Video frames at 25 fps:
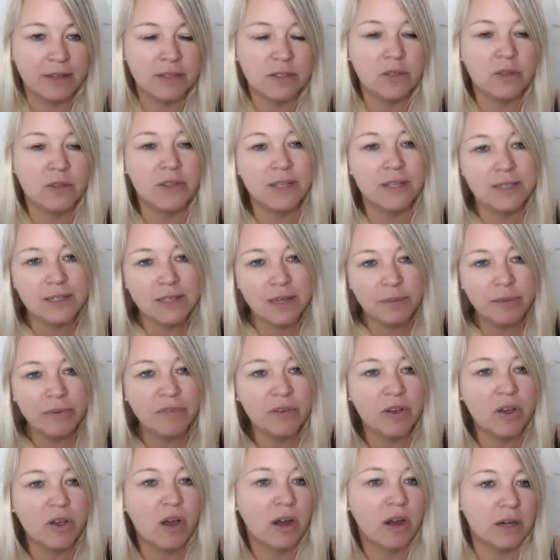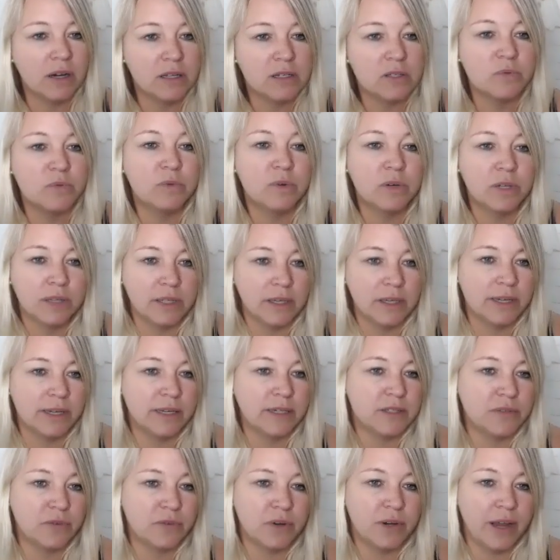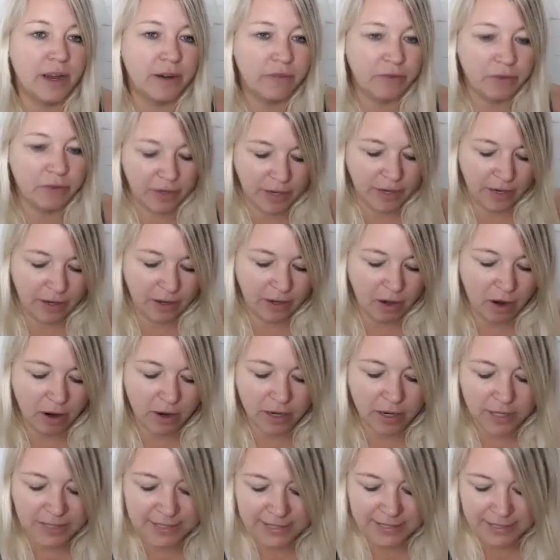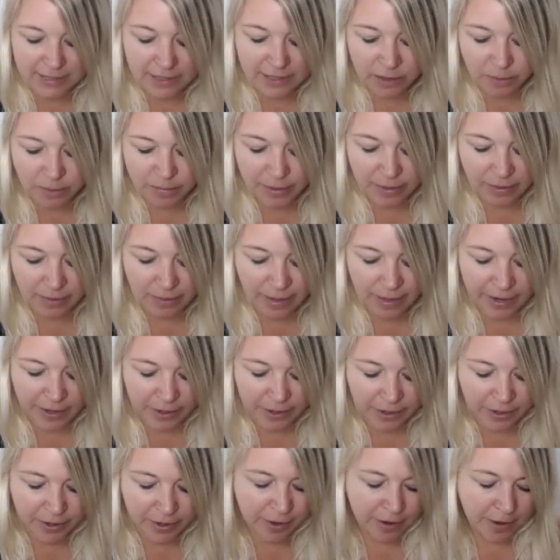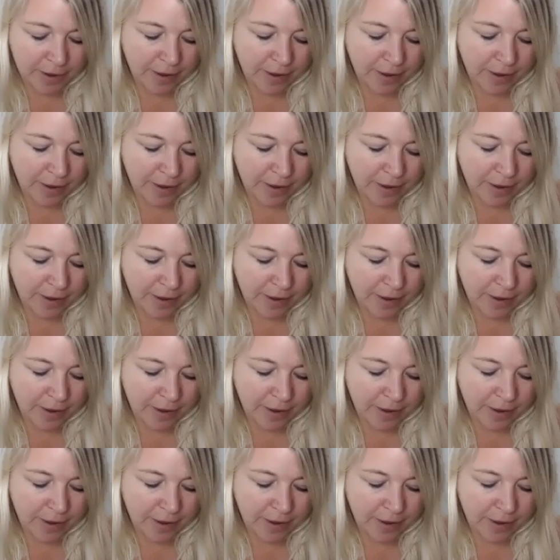So this type of a card is really nice for an everyday card. It's a little bit lighter.